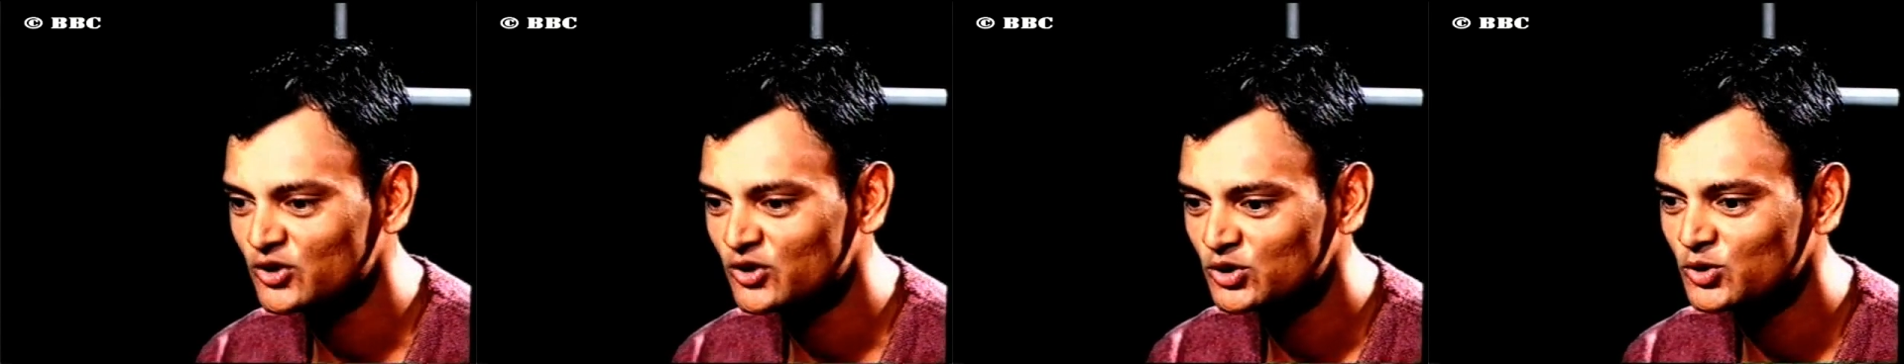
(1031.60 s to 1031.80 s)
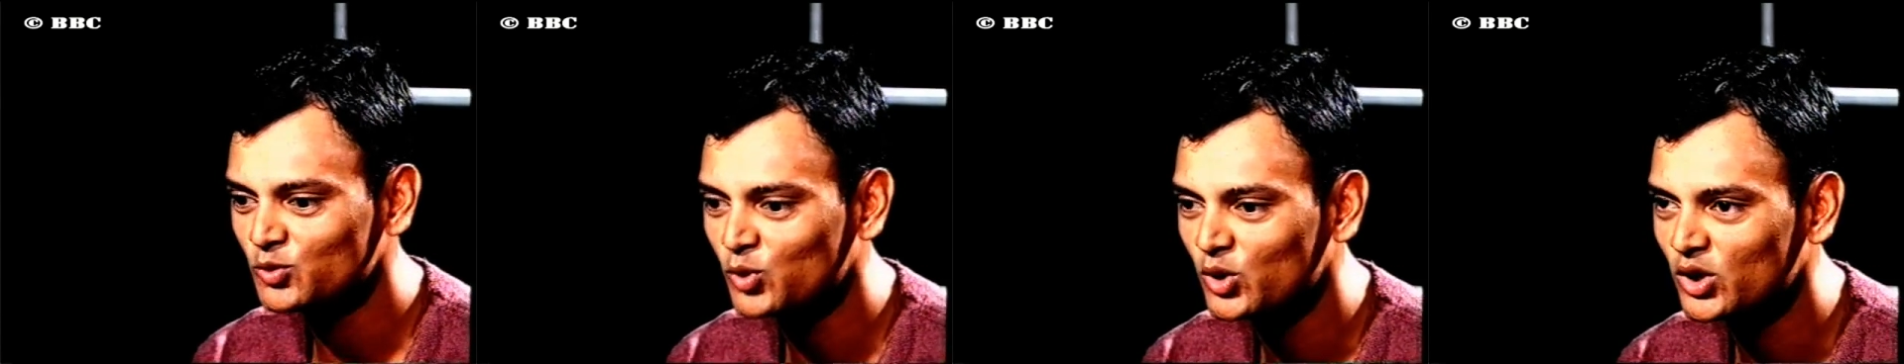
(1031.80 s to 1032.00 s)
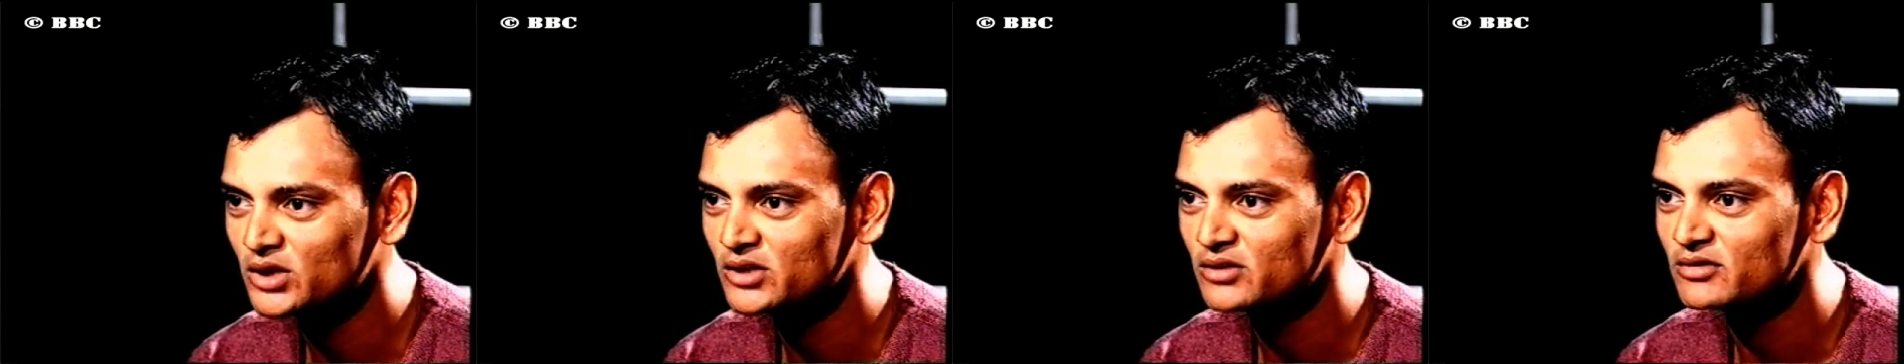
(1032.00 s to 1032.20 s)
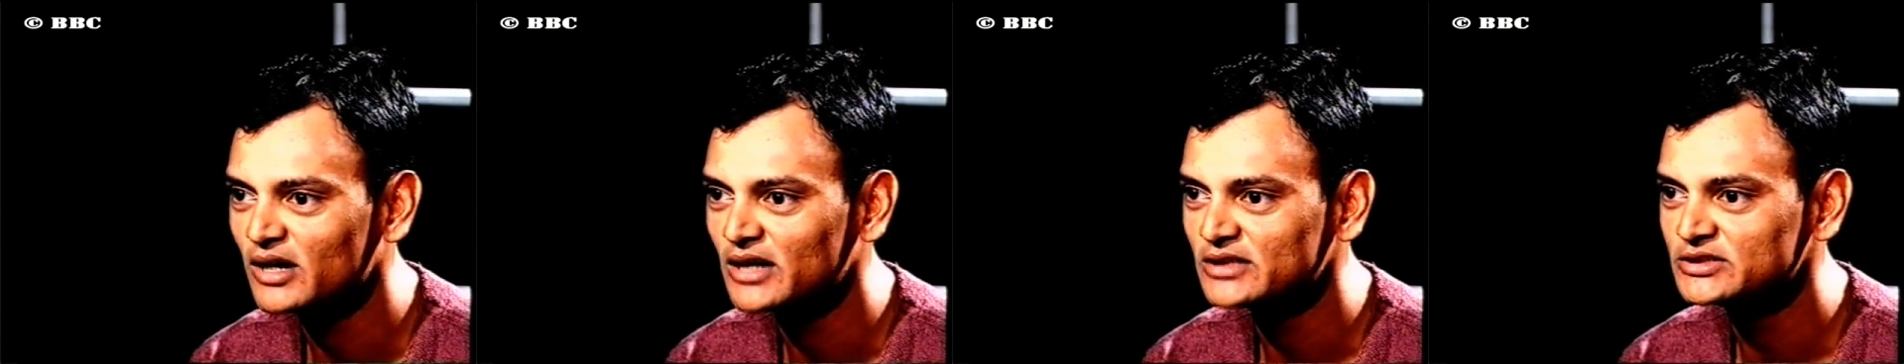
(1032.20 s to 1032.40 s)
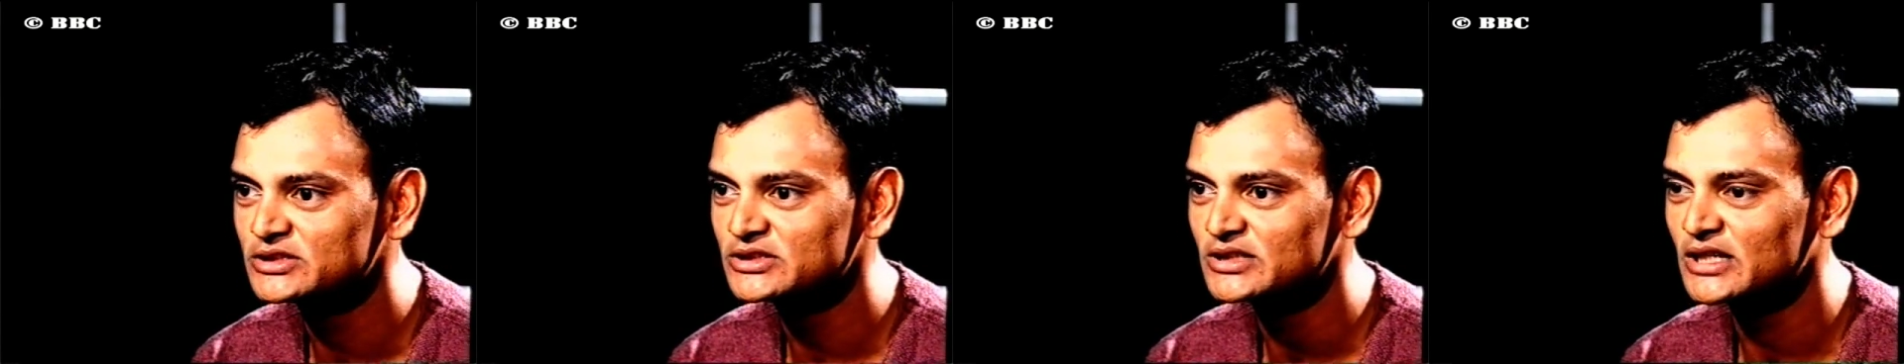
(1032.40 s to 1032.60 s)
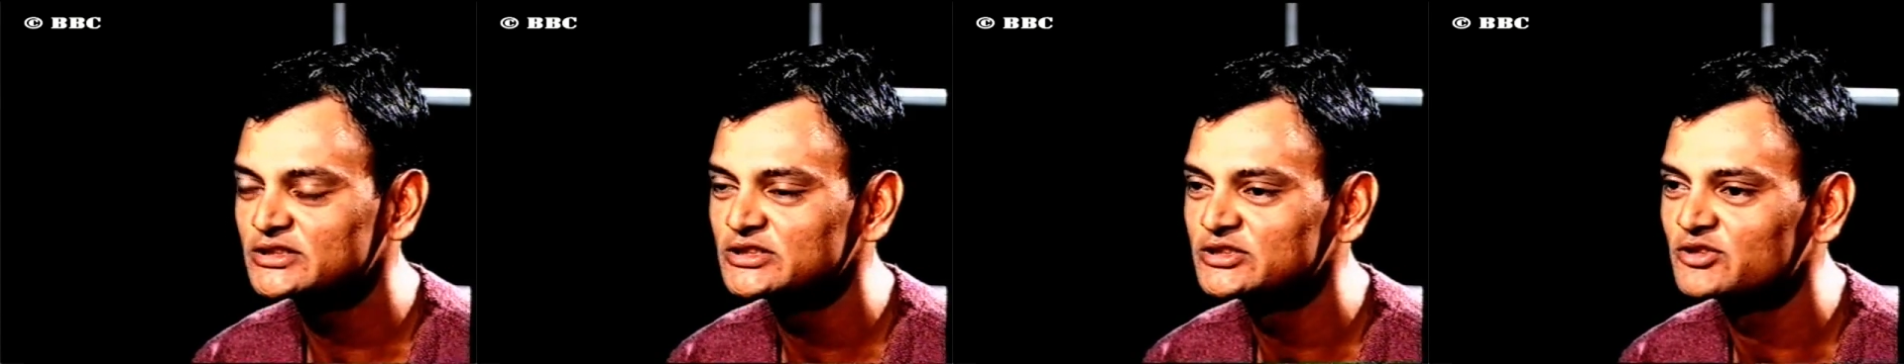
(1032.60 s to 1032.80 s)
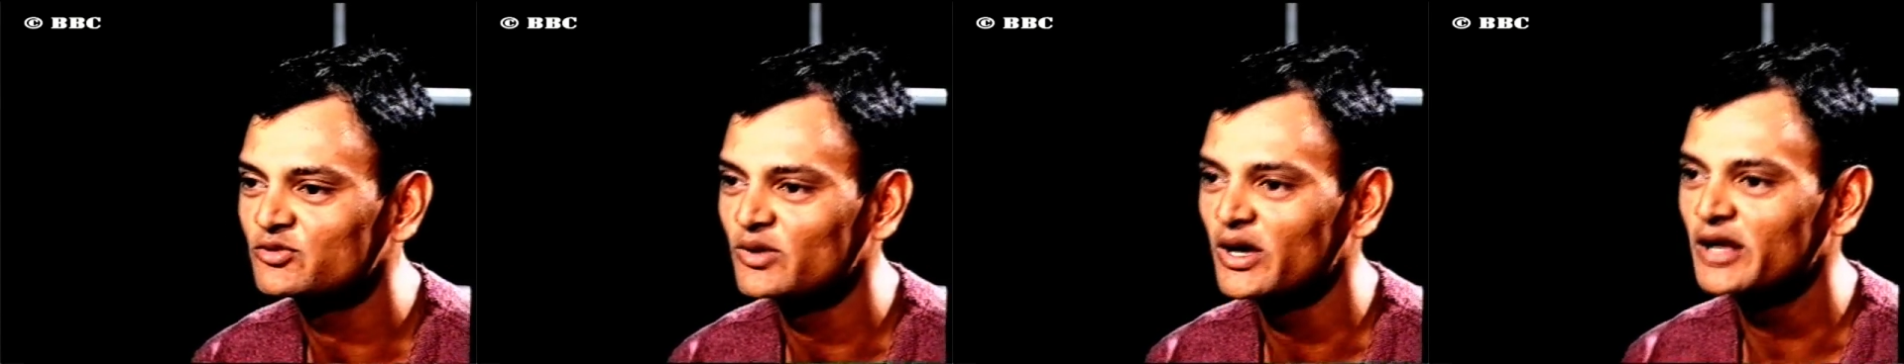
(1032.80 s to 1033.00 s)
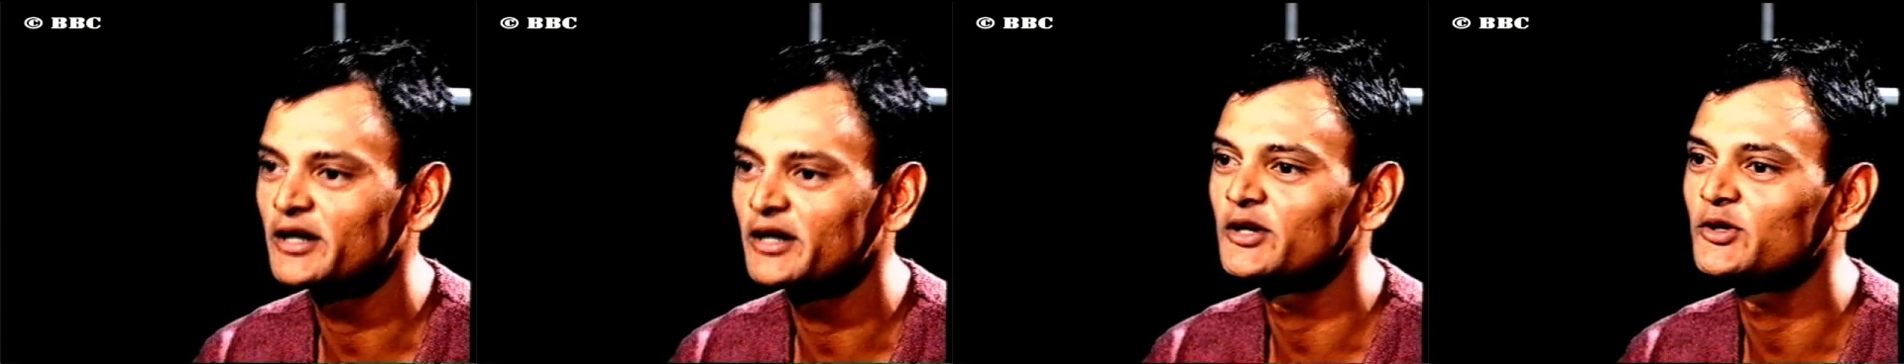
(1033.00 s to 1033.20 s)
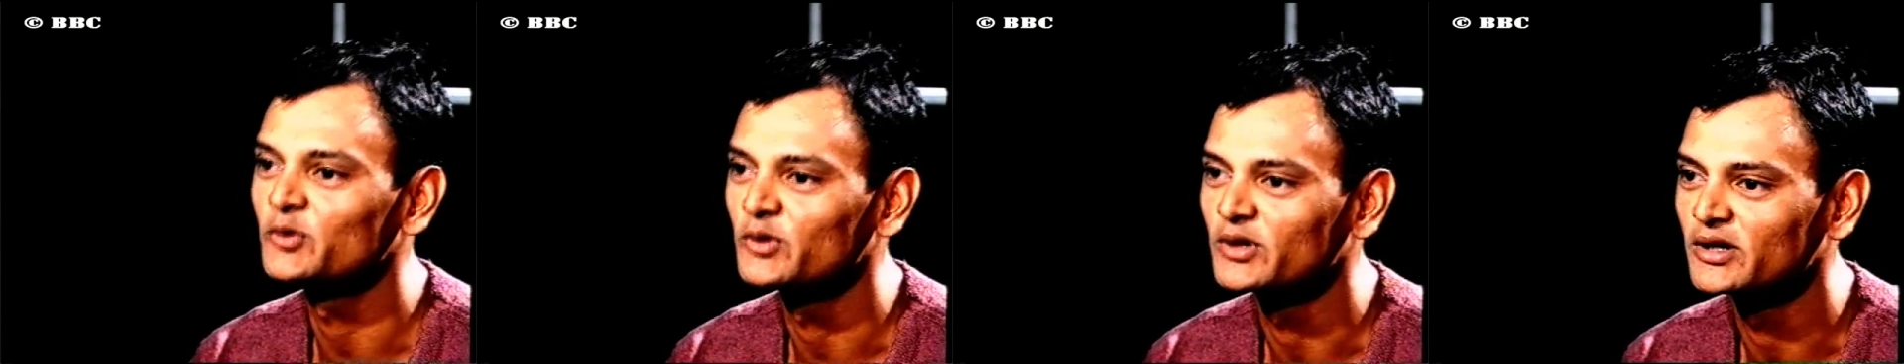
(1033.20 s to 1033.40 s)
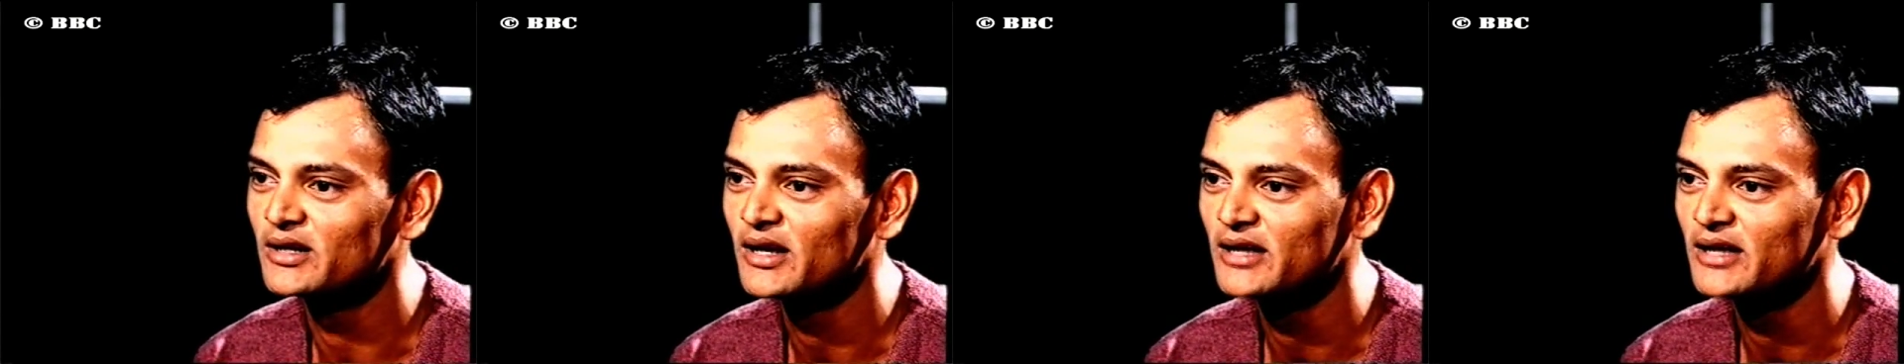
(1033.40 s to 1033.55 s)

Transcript: saw the water, I just ran into it.